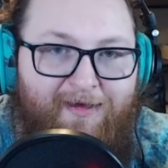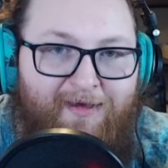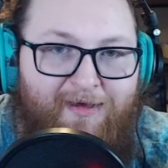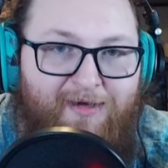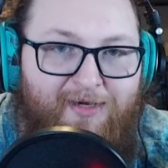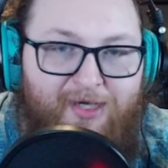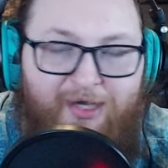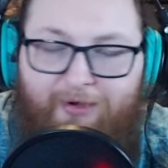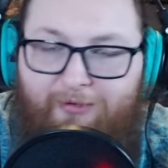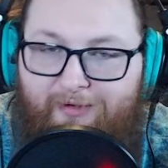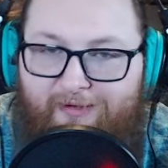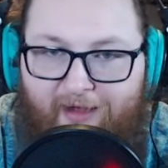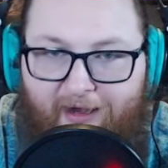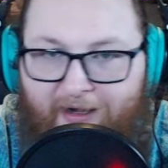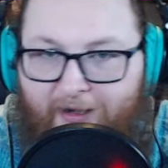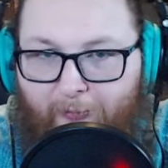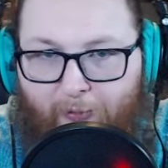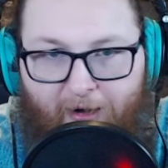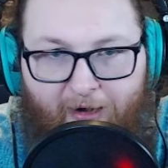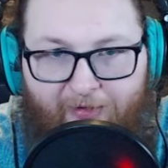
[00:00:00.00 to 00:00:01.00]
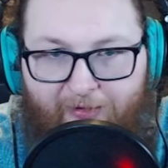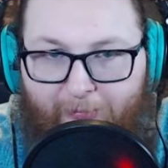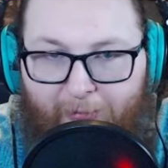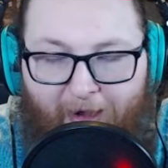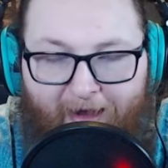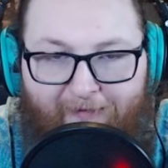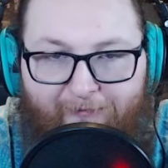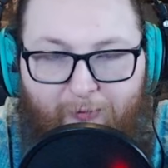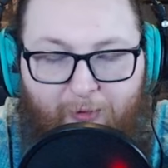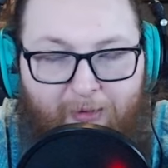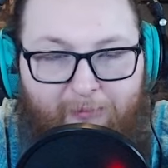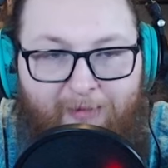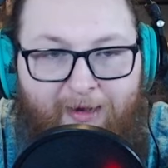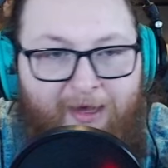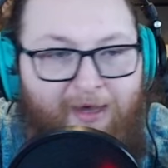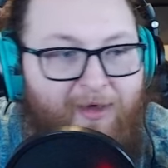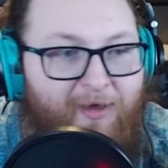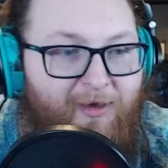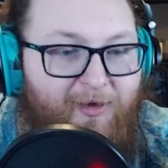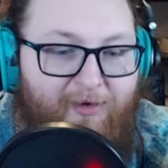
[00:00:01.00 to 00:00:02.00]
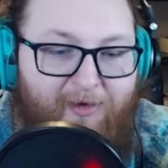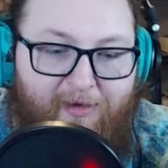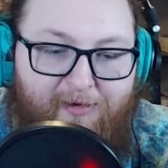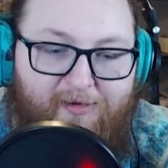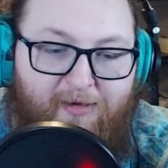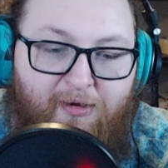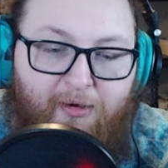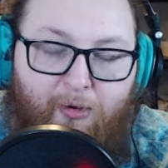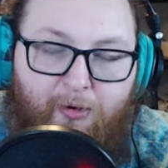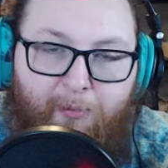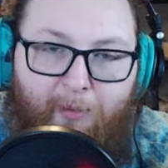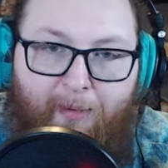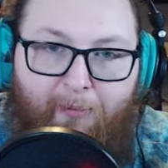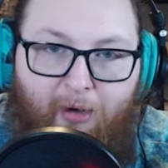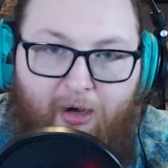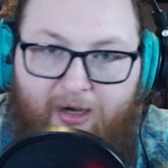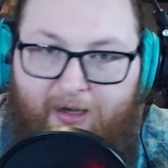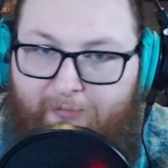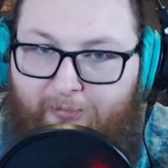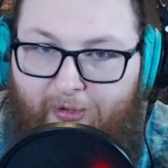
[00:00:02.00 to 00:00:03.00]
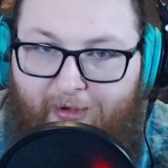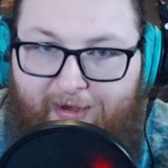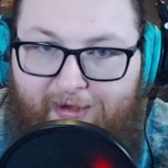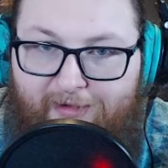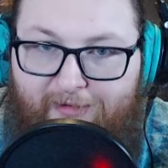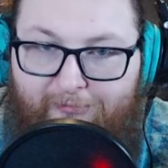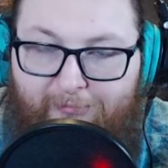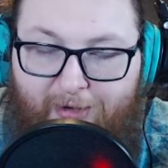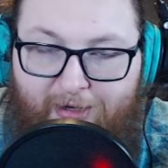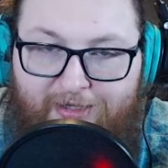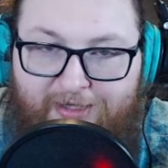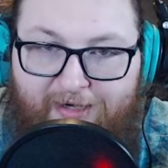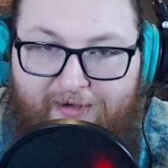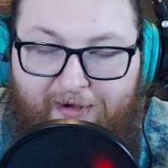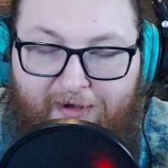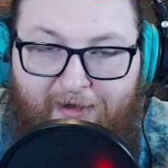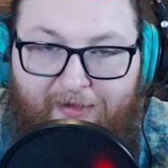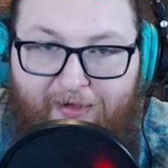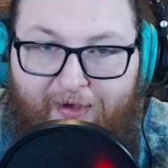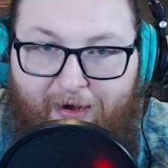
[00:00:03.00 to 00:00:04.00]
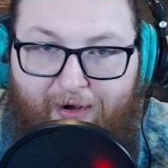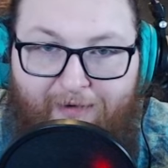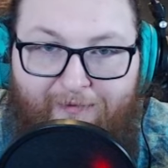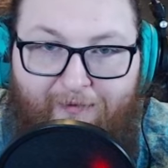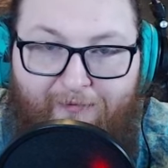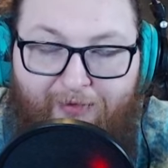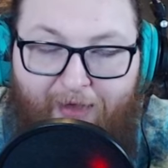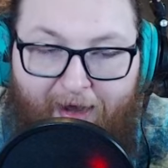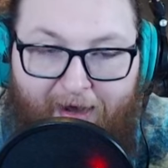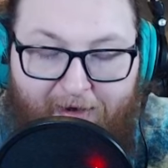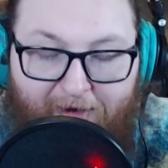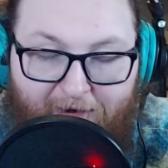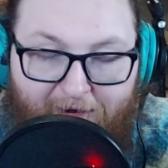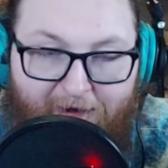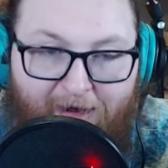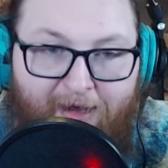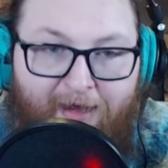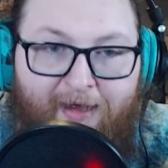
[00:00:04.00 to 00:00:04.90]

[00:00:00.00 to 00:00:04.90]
to use anywhere on the platform. You guys can go to my marketplace and purchase anything off of there.